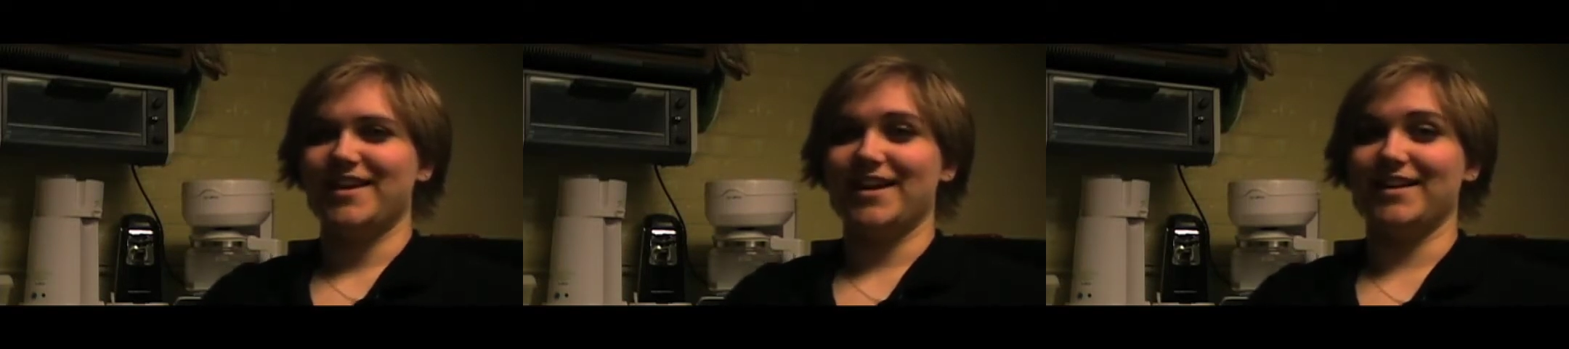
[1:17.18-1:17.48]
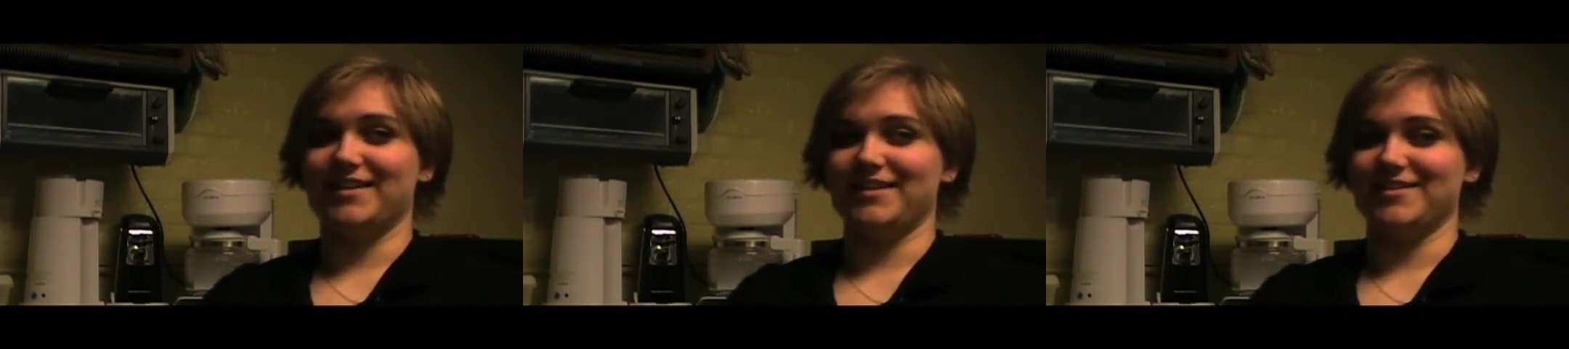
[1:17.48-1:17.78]
I
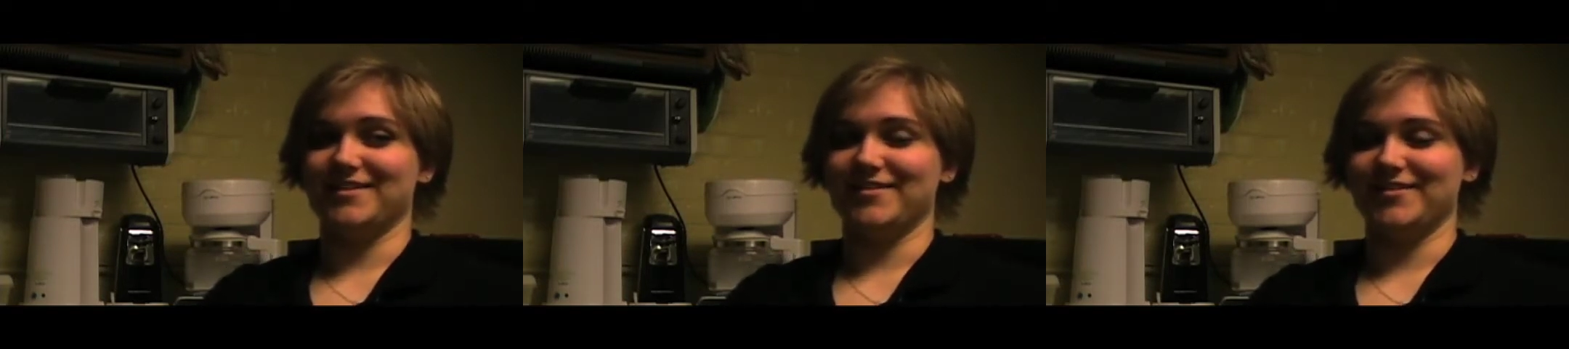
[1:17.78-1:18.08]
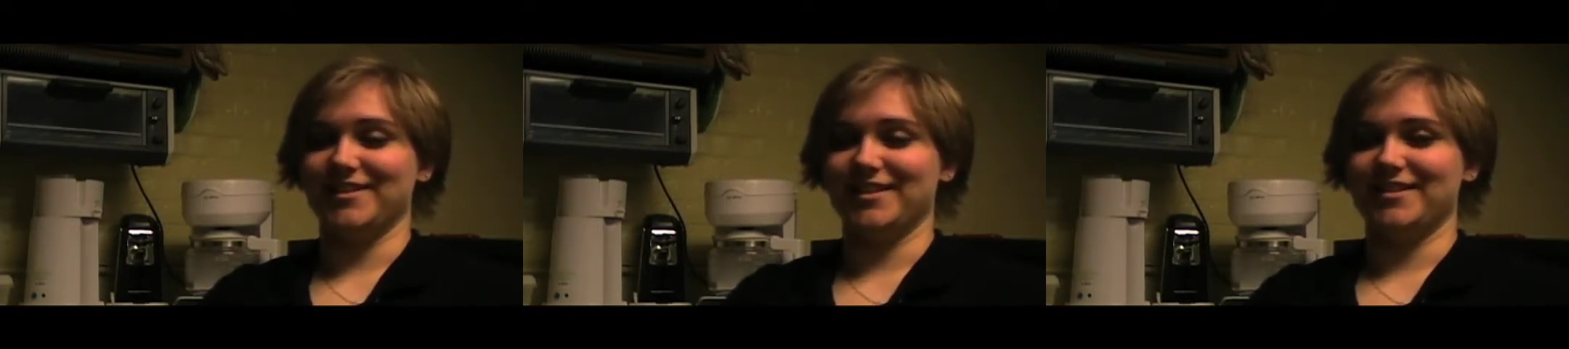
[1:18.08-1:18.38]
think it's a little
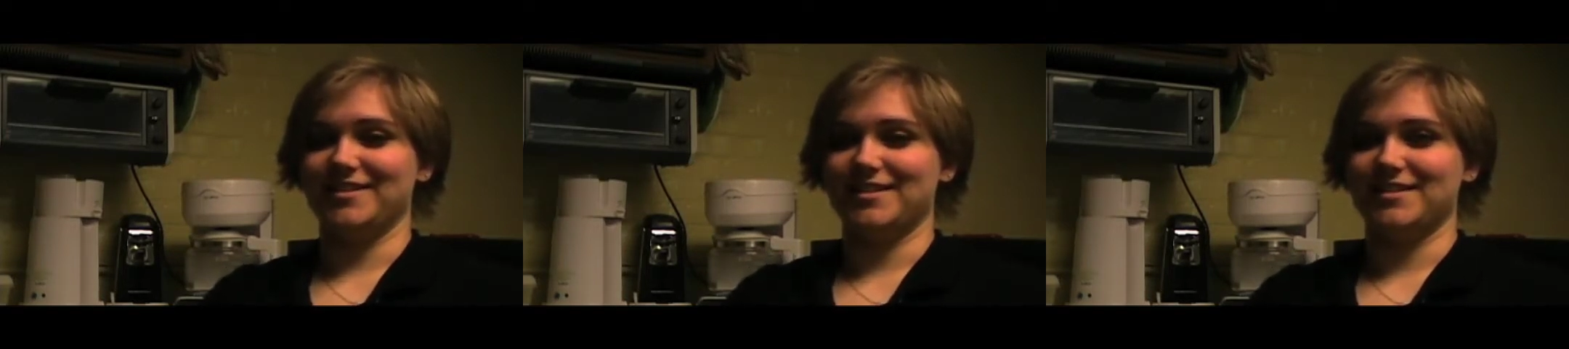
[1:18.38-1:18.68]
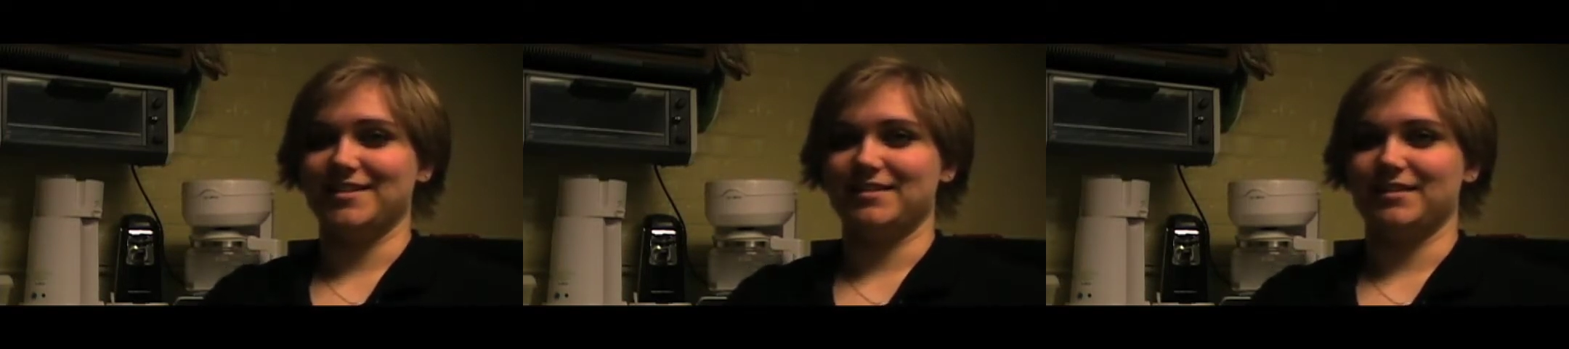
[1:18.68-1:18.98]
ridiculous
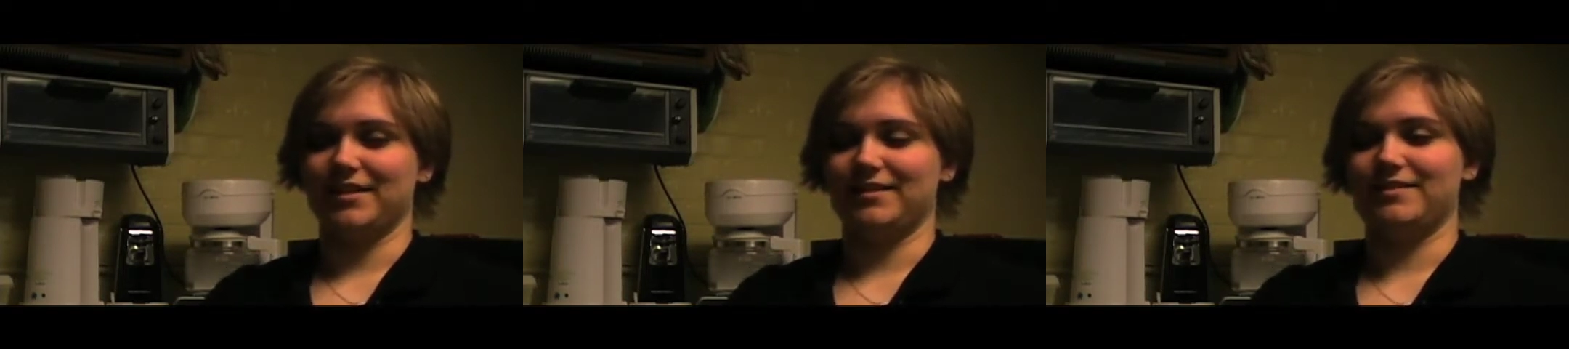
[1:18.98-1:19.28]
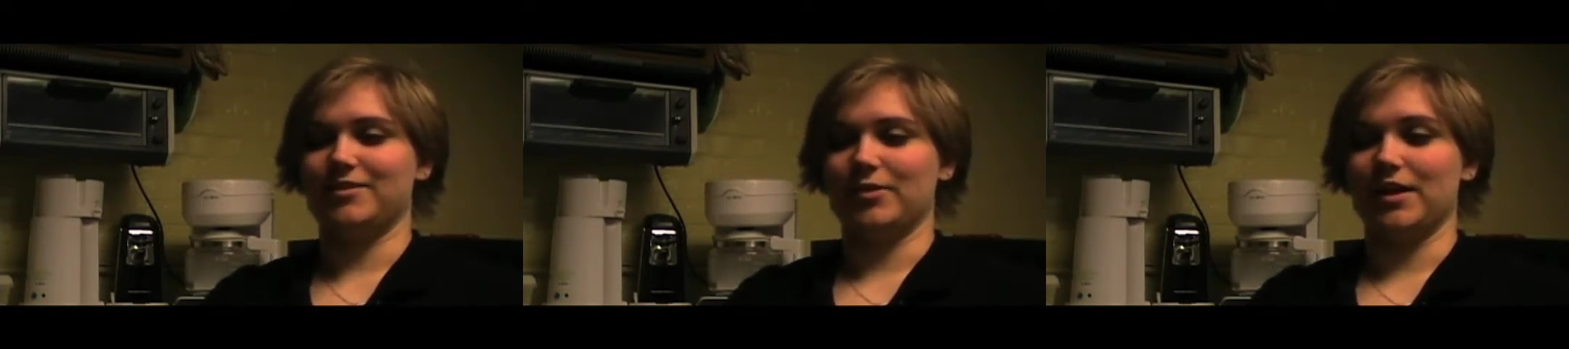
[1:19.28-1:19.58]
because I
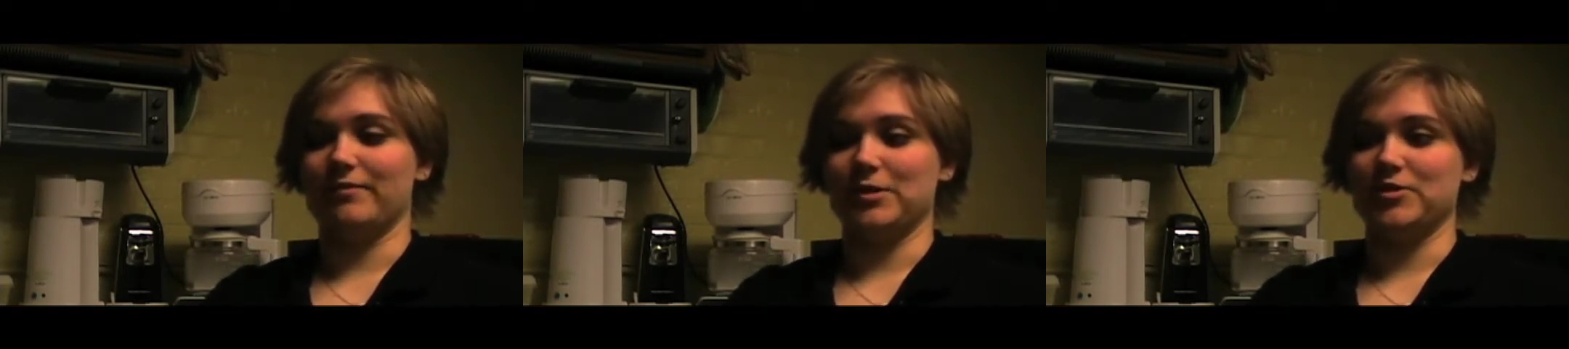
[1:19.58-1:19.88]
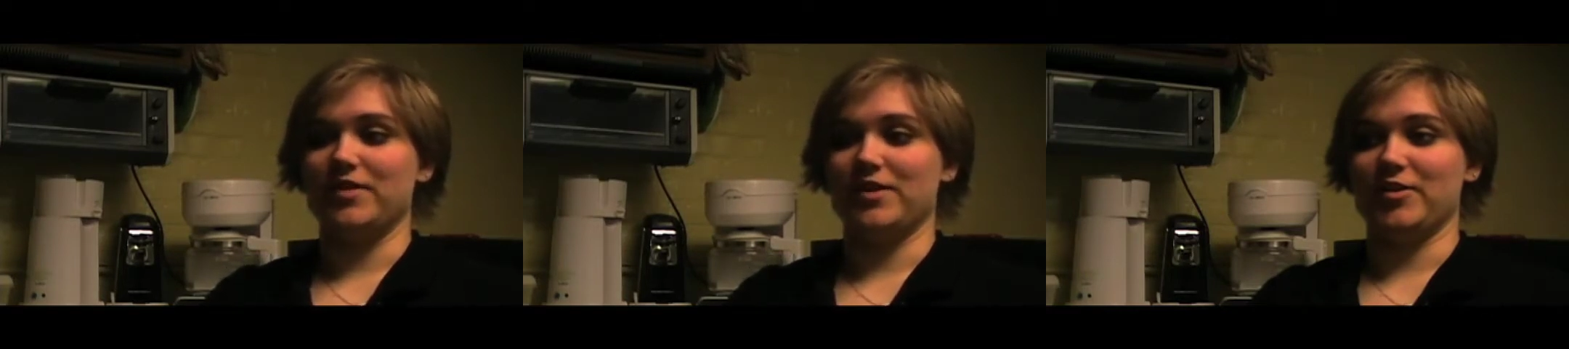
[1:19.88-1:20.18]
don't have much
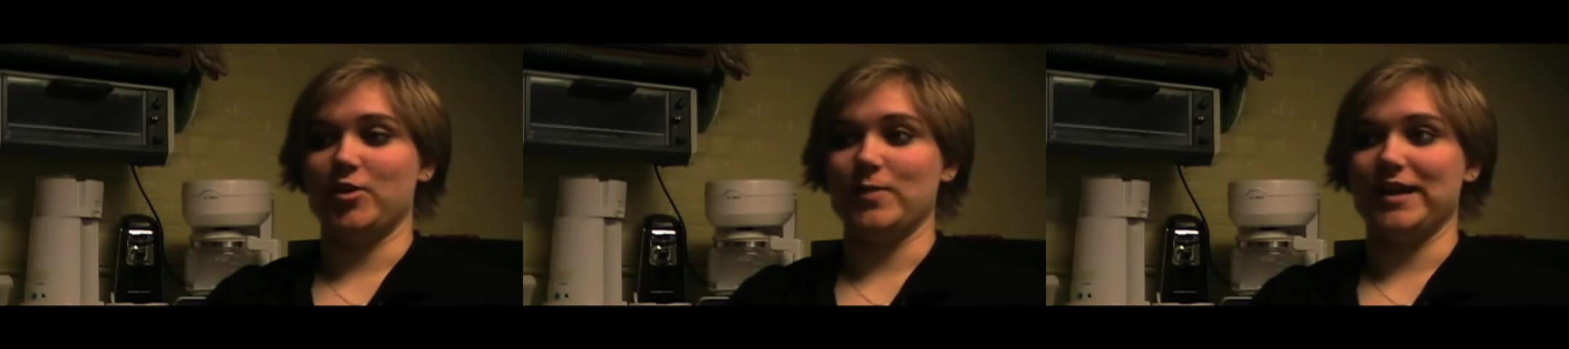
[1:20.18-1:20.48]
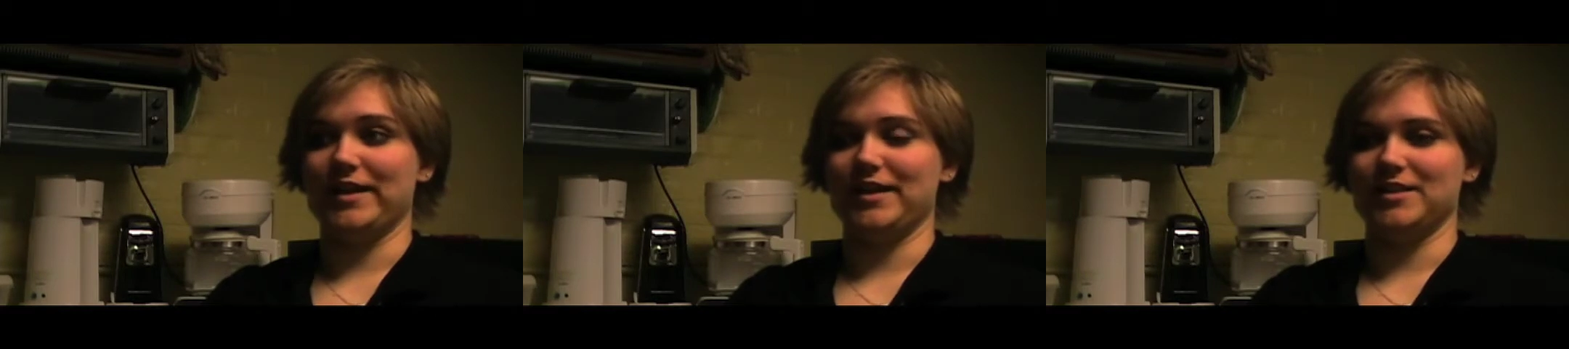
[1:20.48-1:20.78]
faith in humanity, I